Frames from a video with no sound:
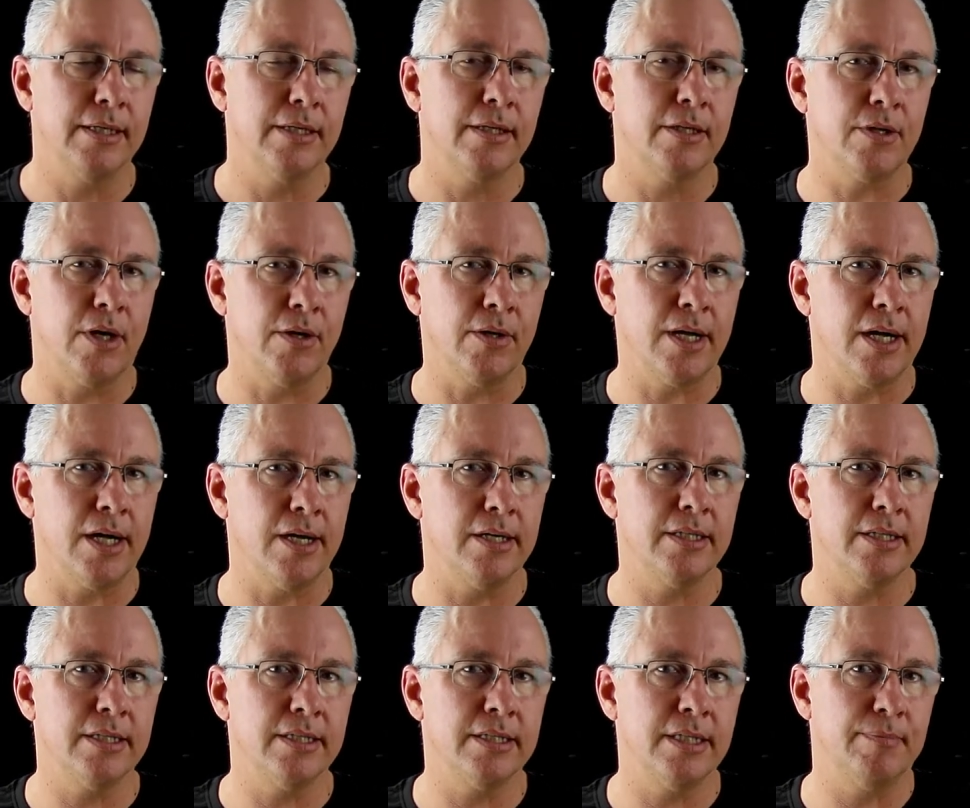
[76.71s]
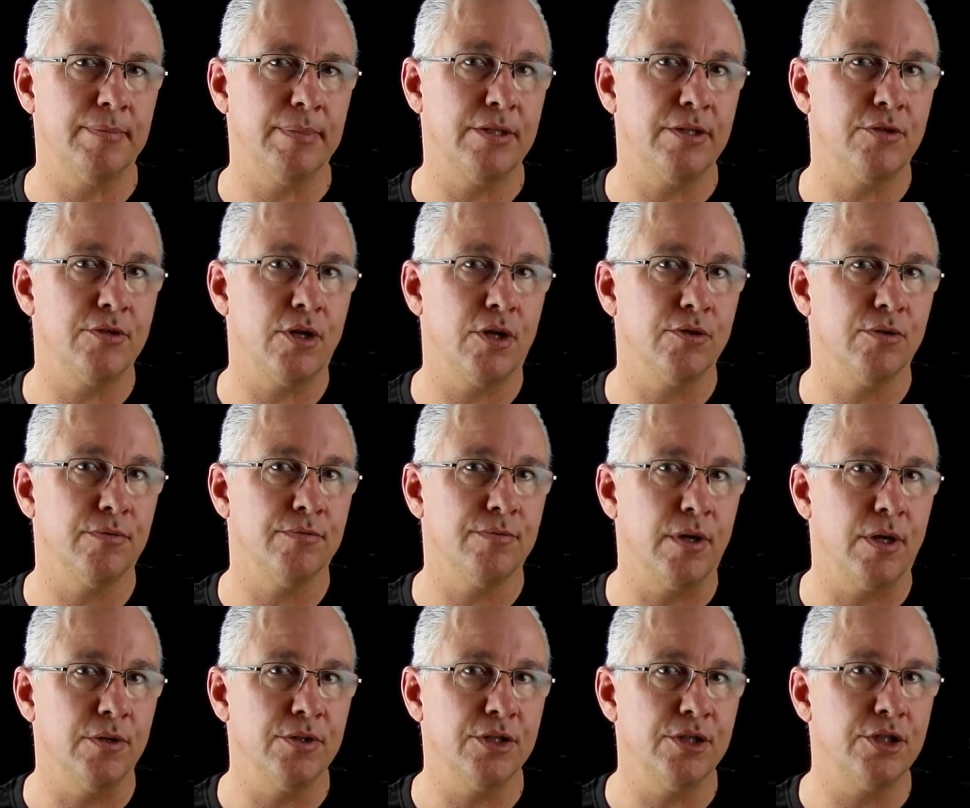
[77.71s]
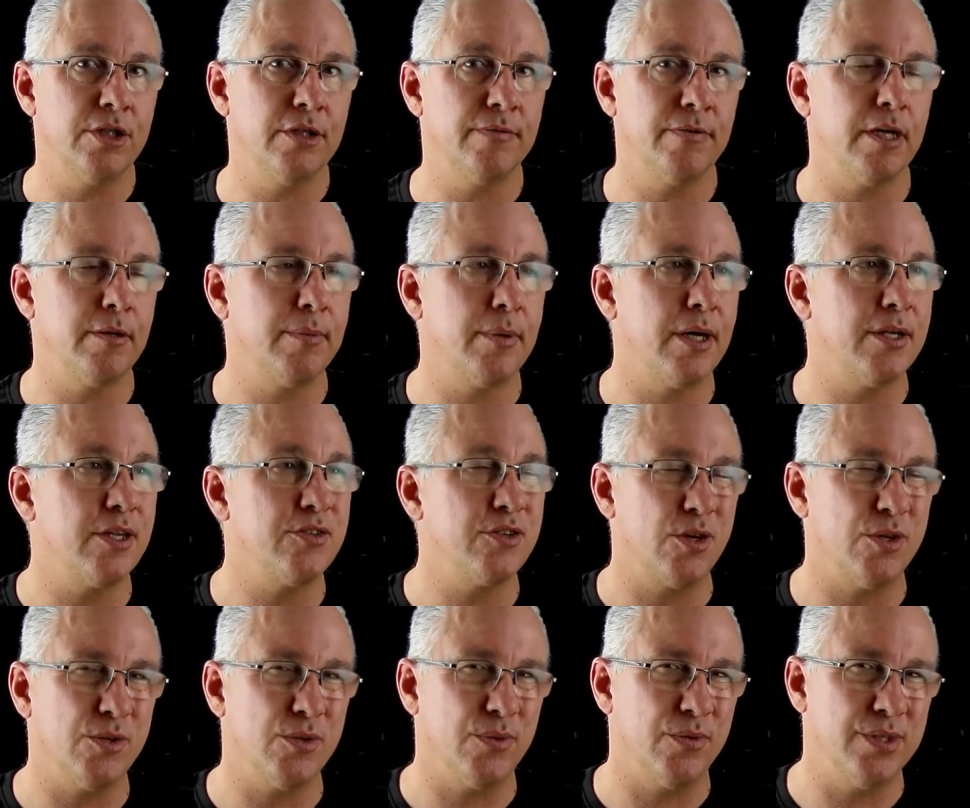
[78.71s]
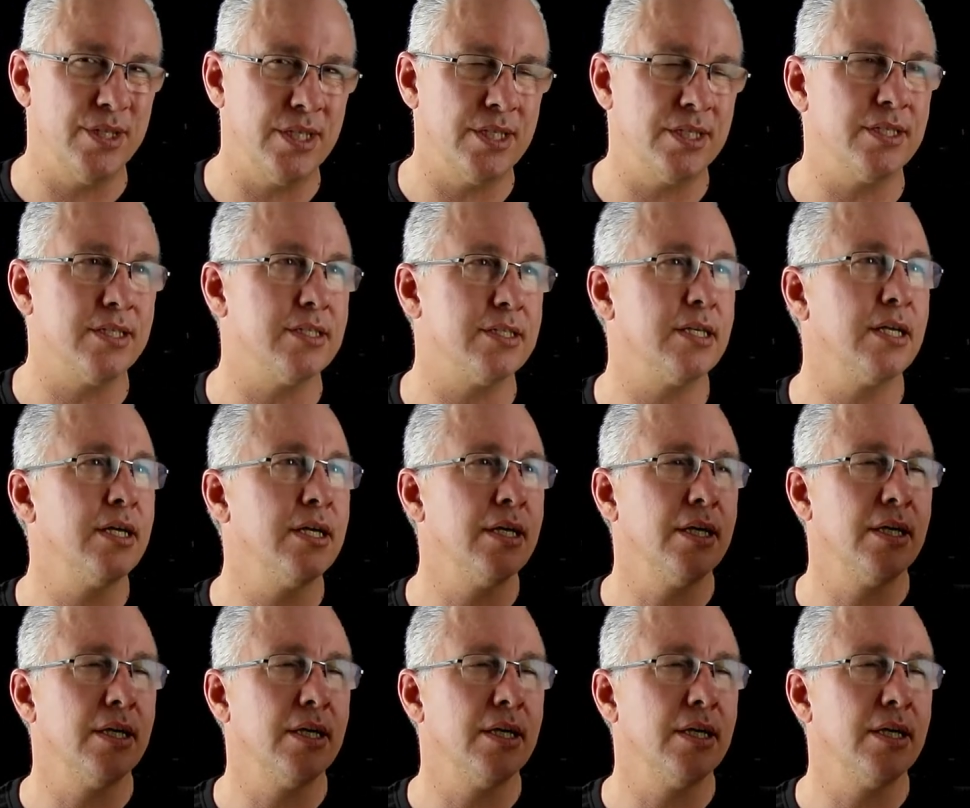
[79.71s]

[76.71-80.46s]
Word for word: the total current is simply the total voltage divided by the total resistance.